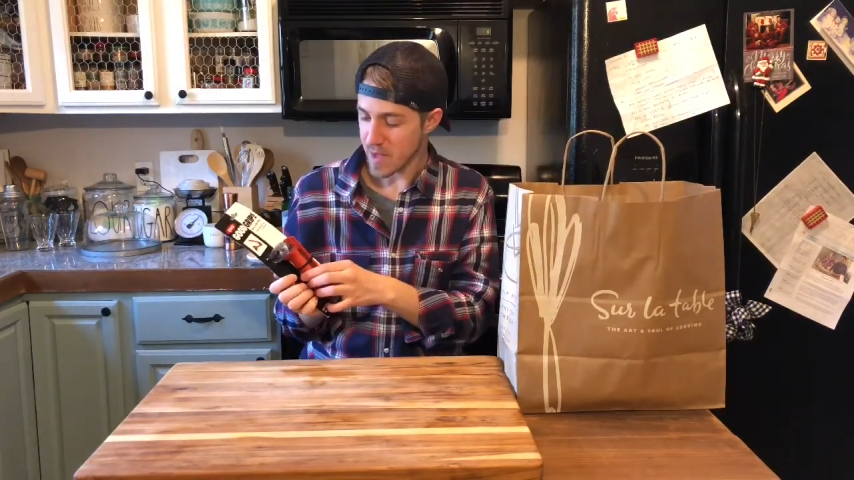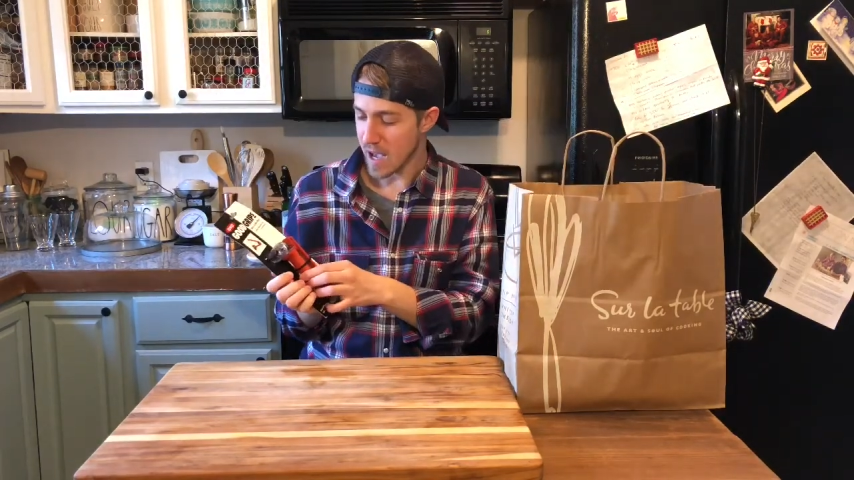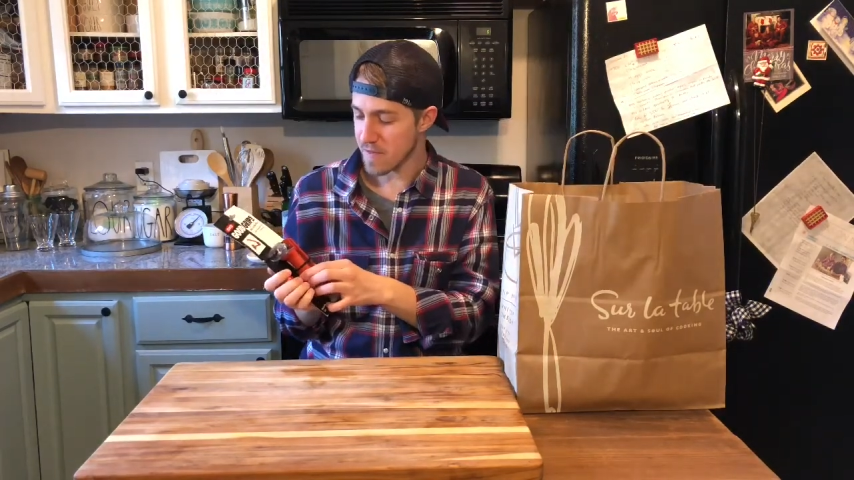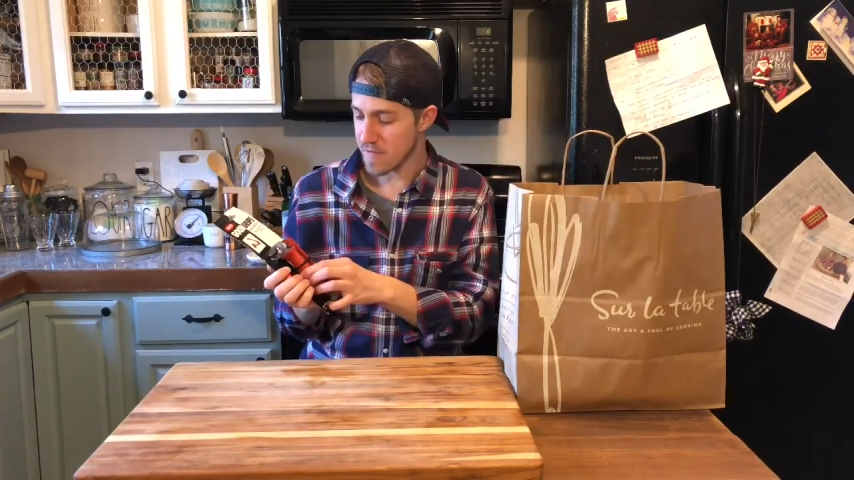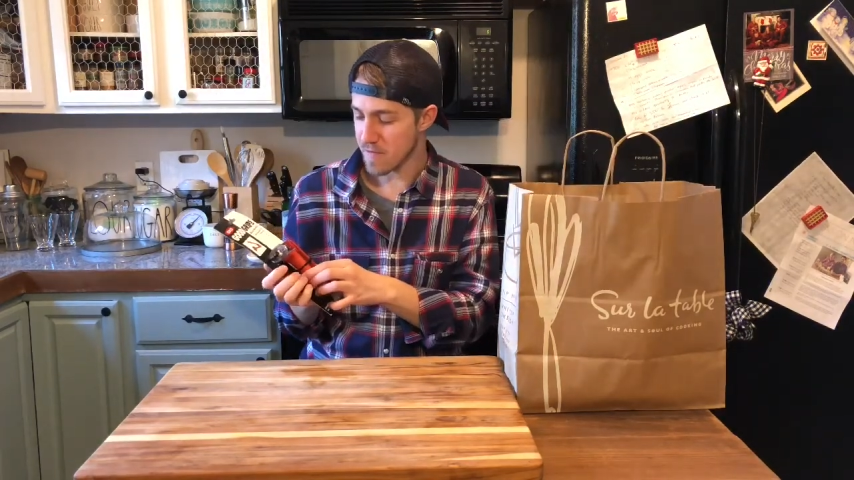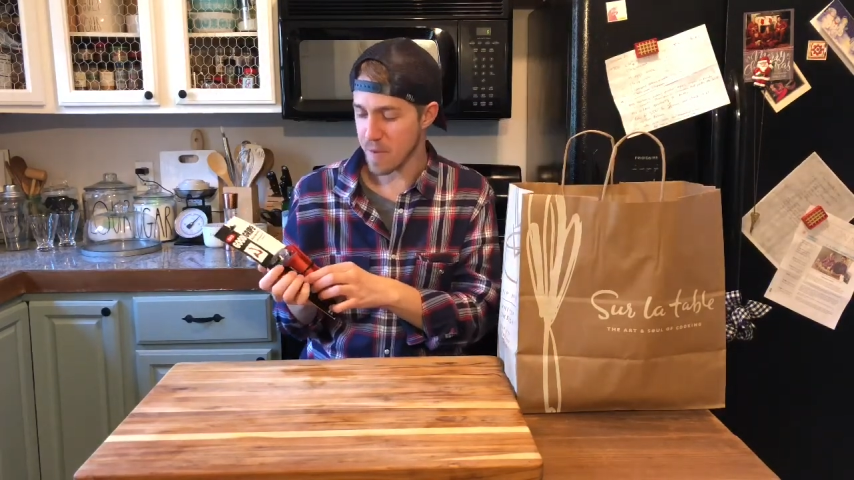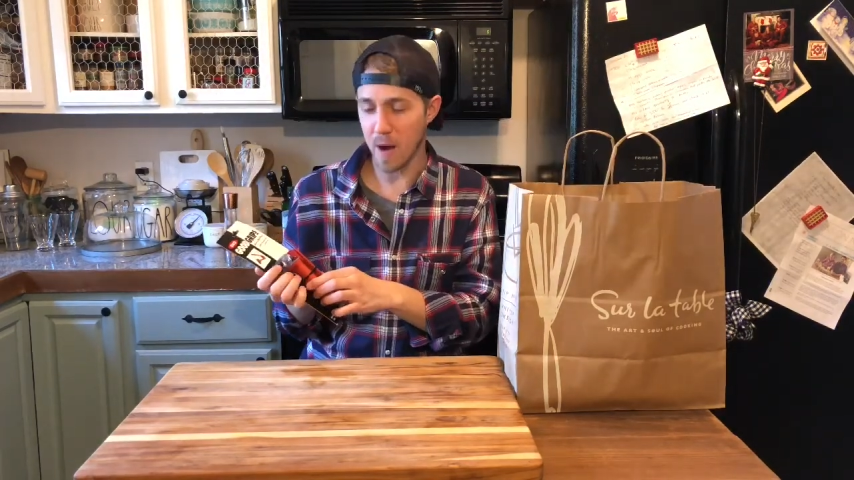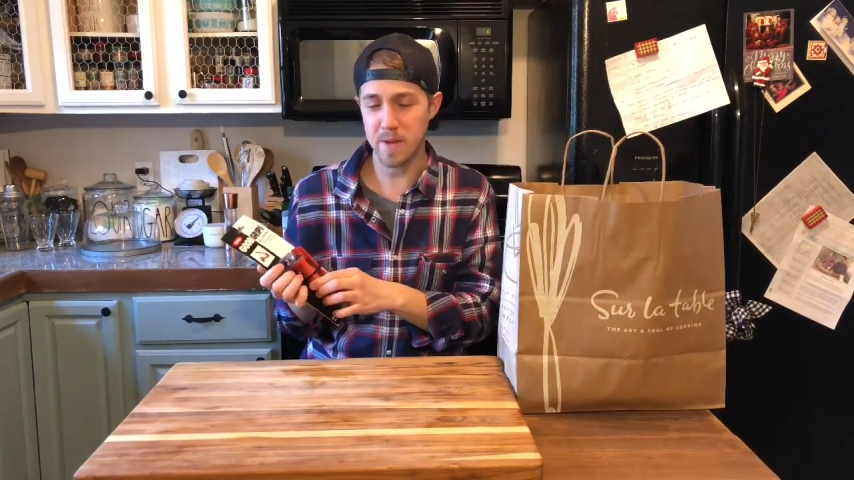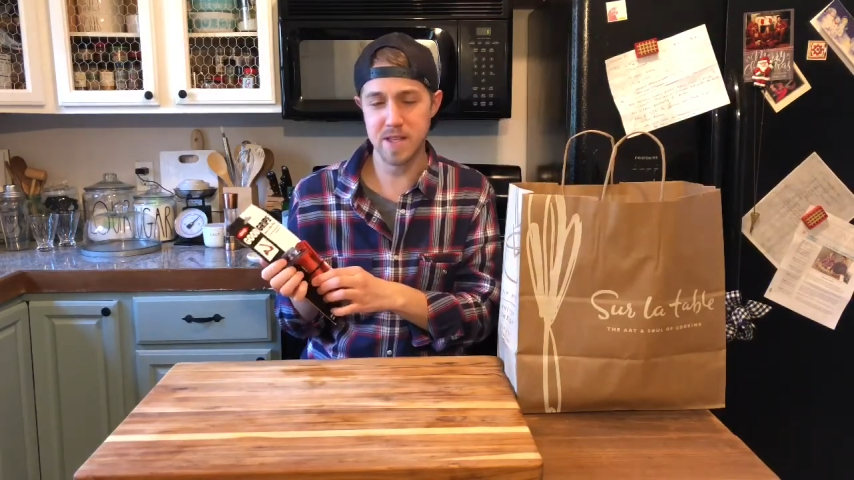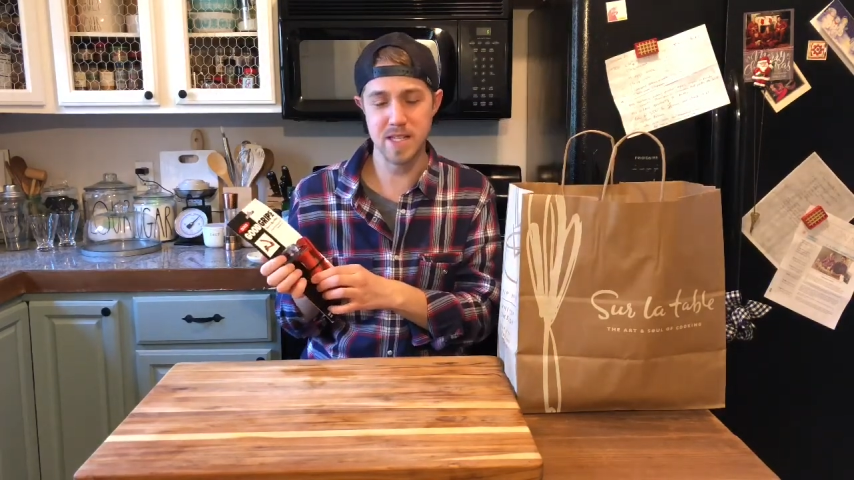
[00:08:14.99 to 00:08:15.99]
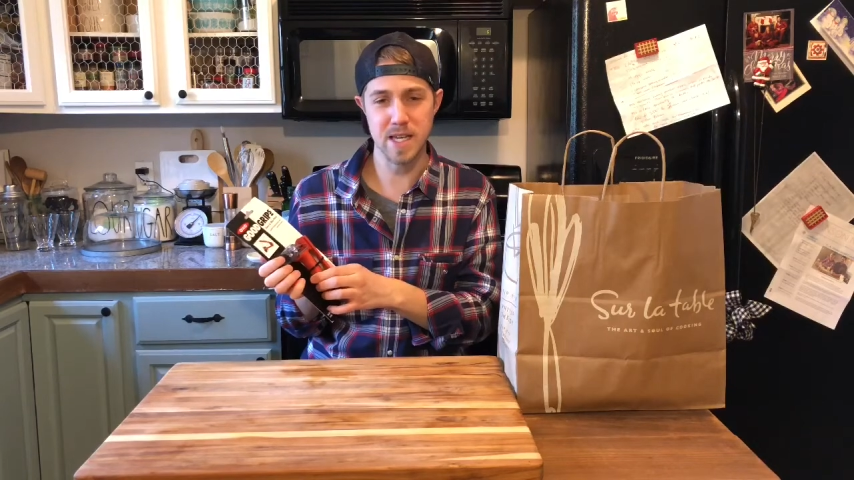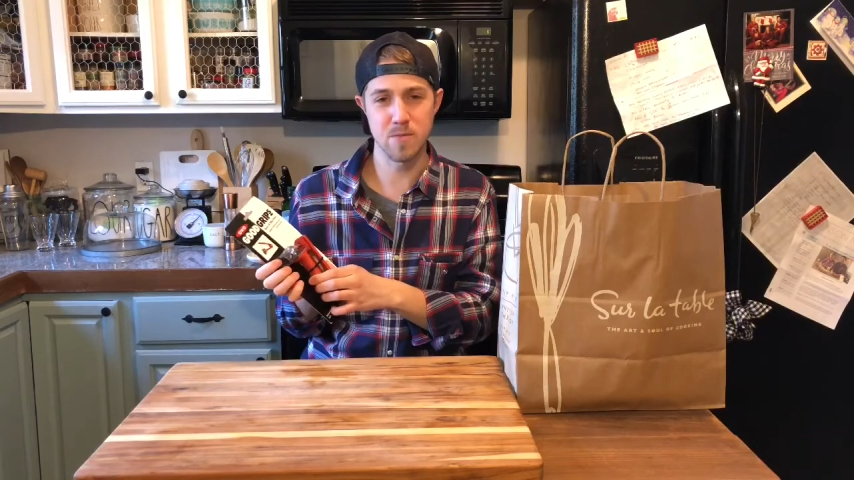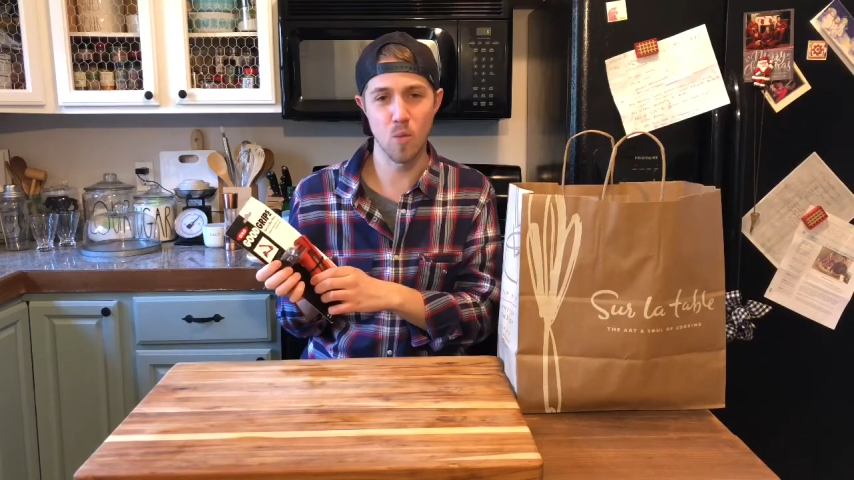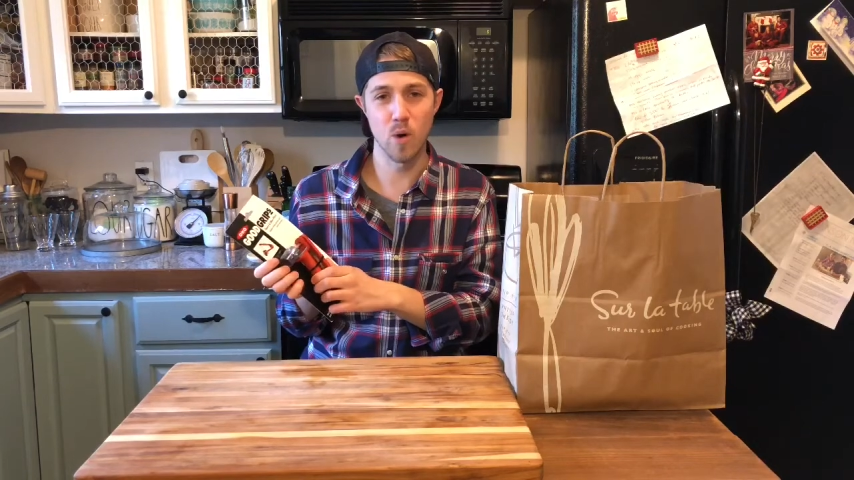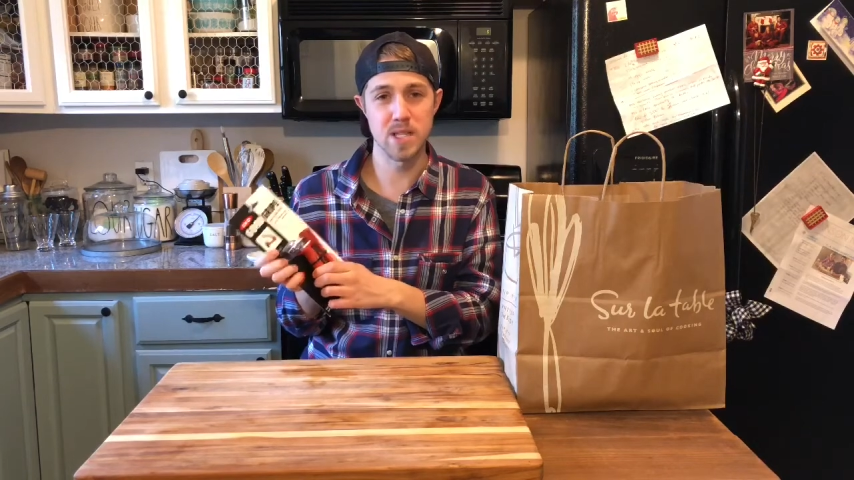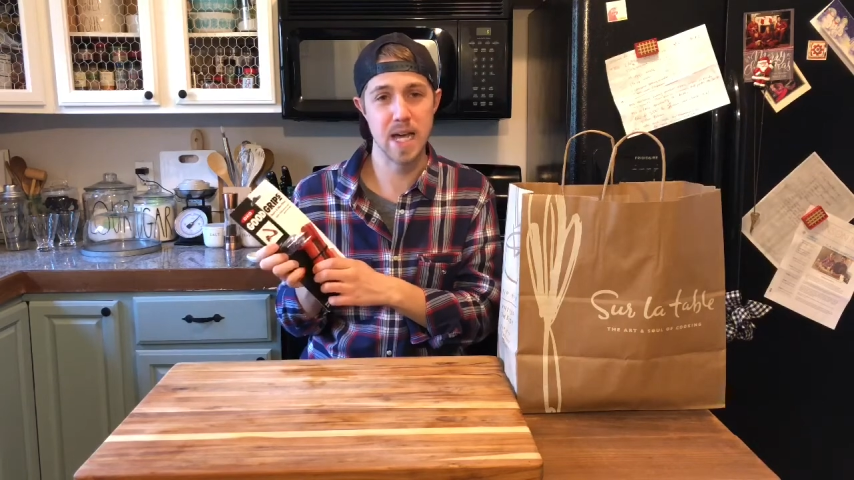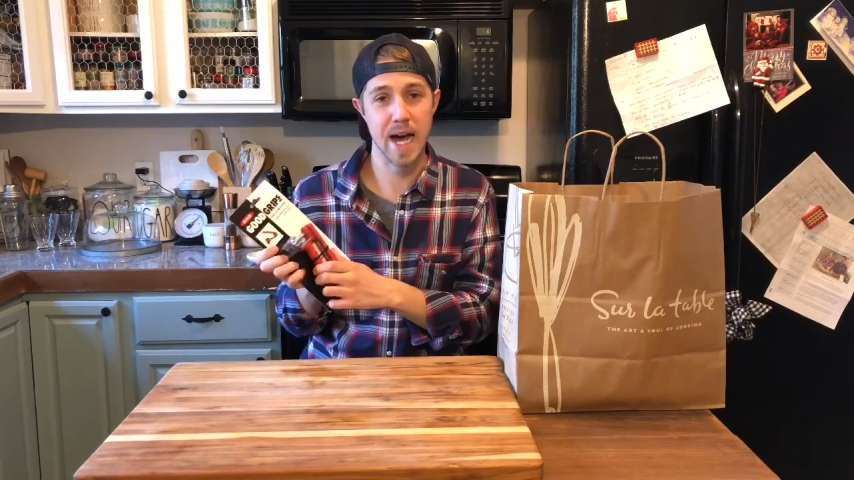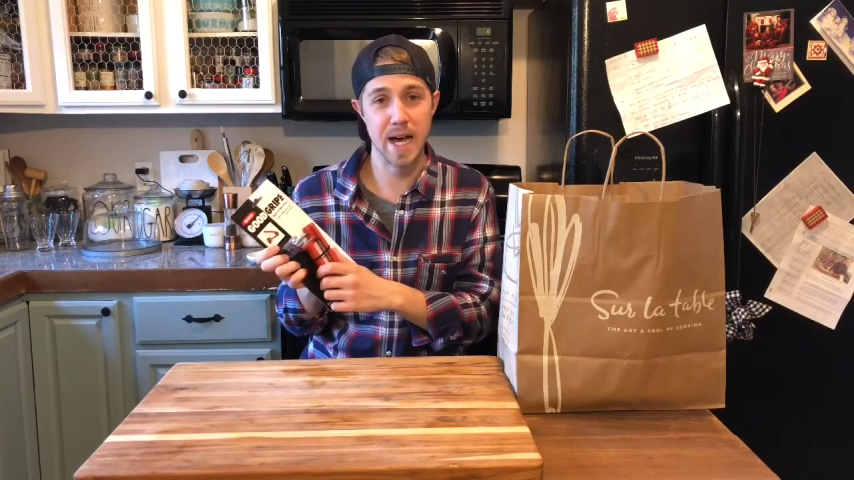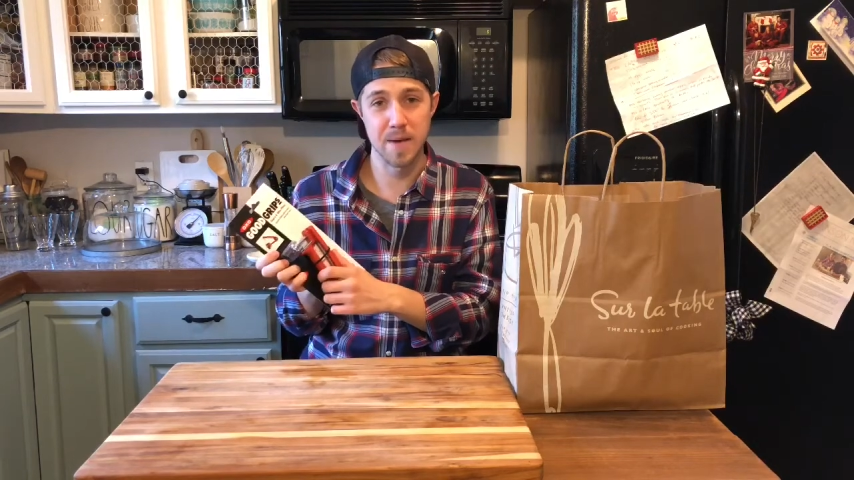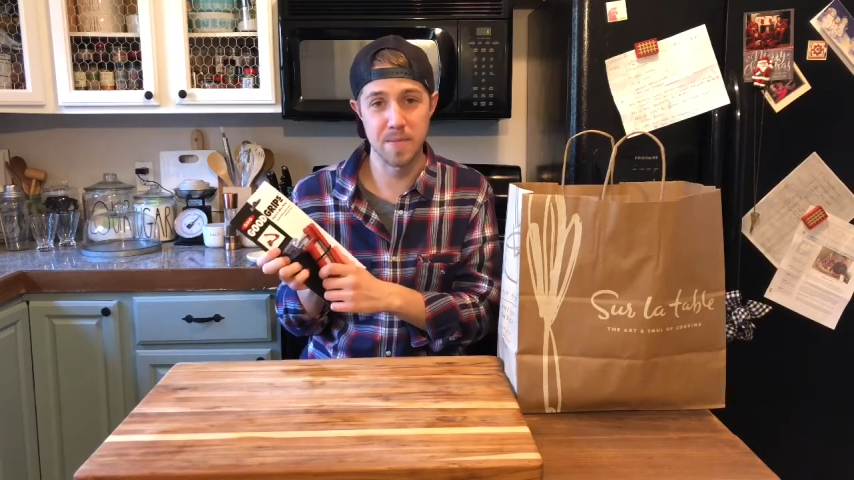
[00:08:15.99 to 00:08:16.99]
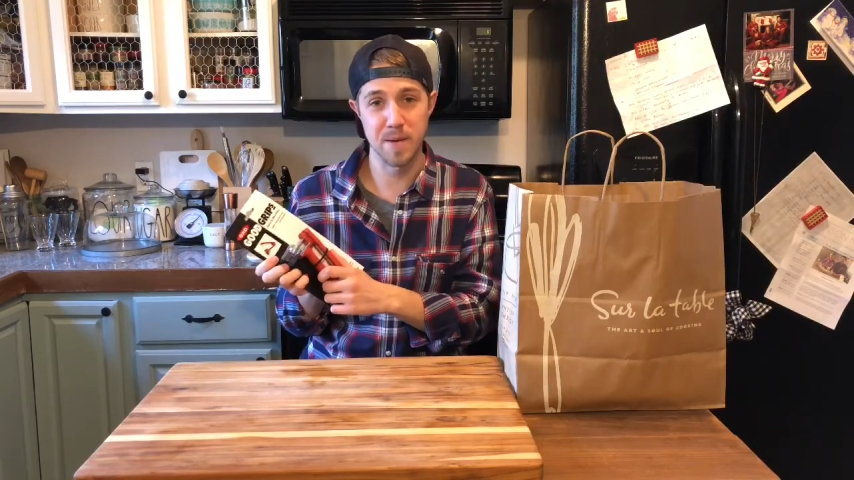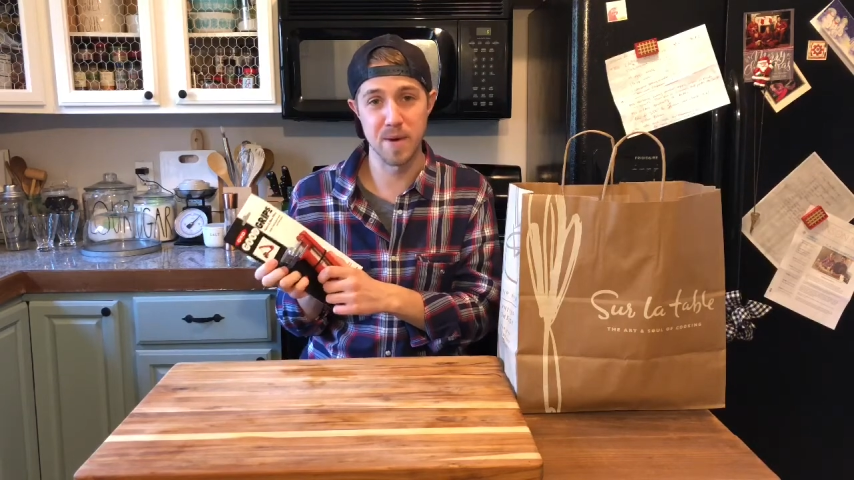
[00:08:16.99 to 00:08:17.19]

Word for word: I've probably seen one time in